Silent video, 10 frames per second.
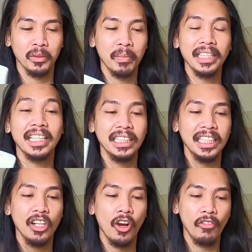but it's
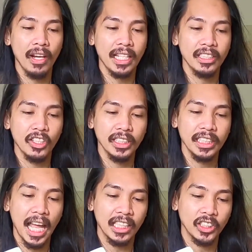an offline
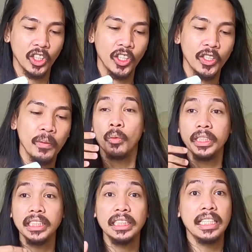transaction,
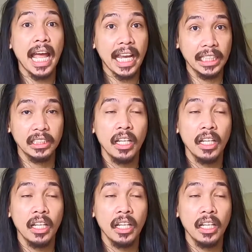which is nice